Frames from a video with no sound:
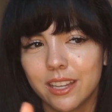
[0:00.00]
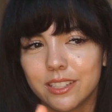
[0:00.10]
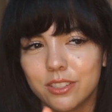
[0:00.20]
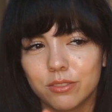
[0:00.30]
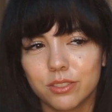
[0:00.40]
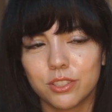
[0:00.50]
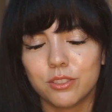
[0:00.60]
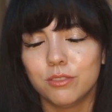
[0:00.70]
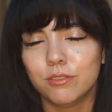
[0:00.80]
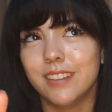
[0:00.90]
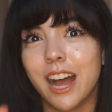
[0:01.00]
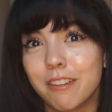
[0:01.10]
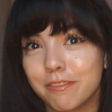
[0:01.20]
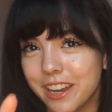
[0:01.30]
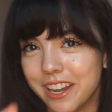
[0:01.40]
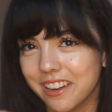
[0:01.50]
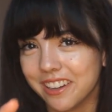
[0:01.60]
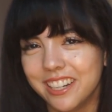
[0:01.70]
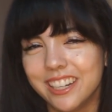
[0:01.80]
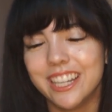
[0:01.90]
don't do not
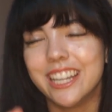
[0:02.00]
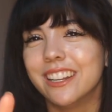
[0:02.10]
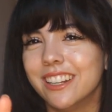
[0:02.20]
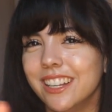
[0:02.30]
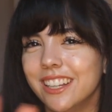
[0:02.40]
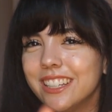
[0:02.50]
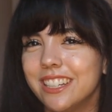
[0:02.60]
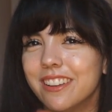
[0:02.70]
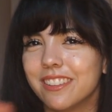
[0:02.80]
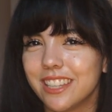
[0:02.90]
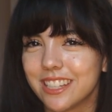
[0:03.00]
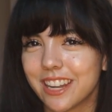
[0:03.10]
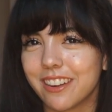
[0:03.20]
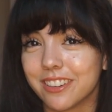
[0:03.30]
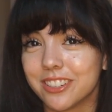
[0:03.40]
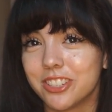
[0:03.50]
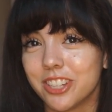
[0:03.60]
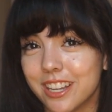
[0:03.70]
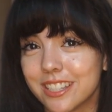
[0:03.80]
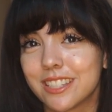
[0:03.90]
fair, you know, things that aren't
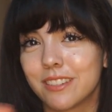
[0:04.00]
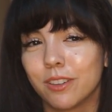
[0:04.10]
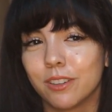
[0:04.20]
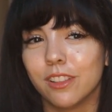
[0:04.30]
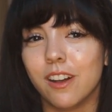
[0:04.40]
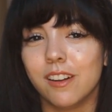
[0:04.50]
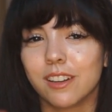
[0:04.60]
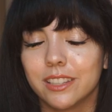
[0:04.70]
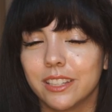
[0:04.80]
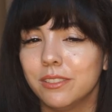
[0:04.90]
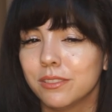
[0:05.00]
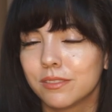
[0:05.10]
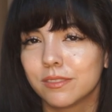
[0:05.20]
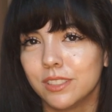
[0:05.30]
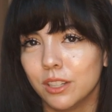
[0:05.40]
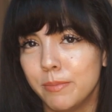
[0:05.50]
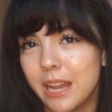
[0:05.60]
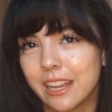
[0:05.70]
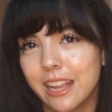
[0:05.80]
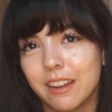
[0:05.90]
just for long, they'll
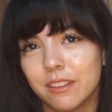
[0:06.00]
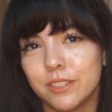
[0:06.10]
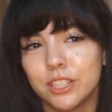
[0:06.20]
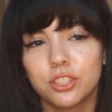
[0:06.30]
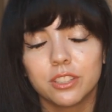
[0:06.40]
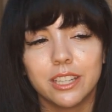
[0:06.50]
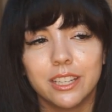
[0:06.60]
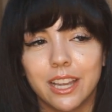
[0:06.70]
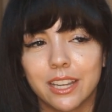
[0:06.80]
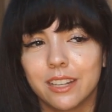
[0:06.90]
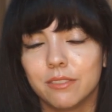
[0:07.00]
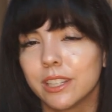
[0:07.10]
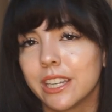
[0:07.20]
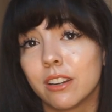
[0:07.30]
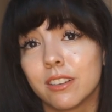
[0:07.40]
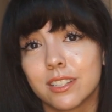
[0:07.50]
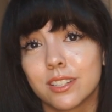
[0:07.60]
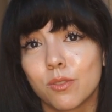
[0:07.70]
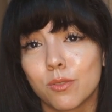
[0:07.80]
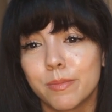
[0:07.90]
back out eventually, and that can really hurt
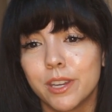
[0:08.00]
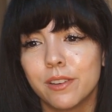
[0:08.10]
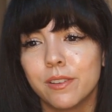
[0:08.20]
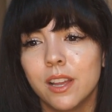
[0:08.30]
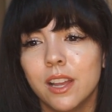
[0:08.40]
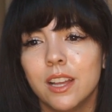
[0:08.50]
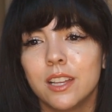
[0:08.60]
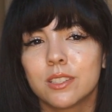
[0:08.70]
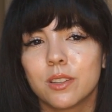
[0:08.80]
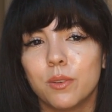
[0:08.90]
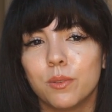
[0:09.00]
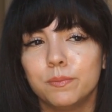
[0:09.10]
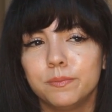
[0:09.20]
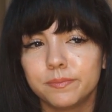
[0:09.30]
Scorpio. So